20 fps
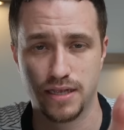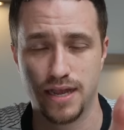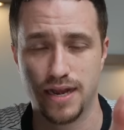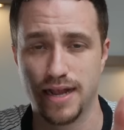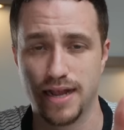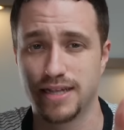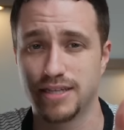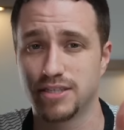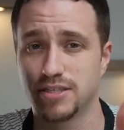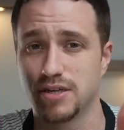and
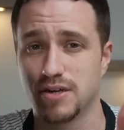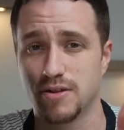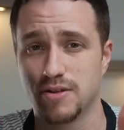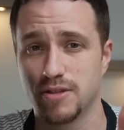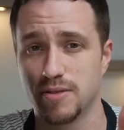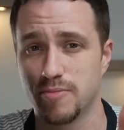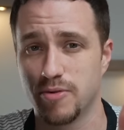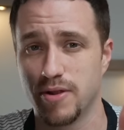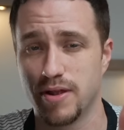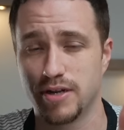I can turn
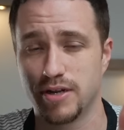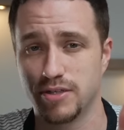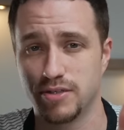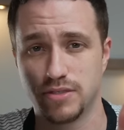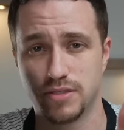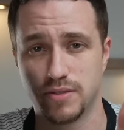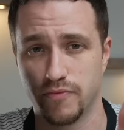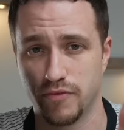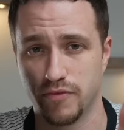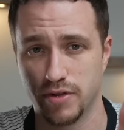them around and
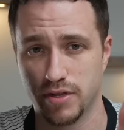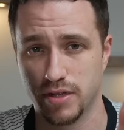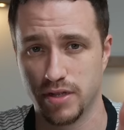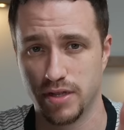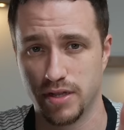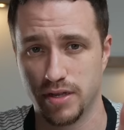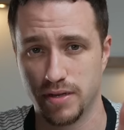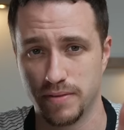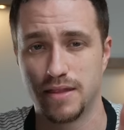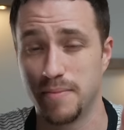use them for good.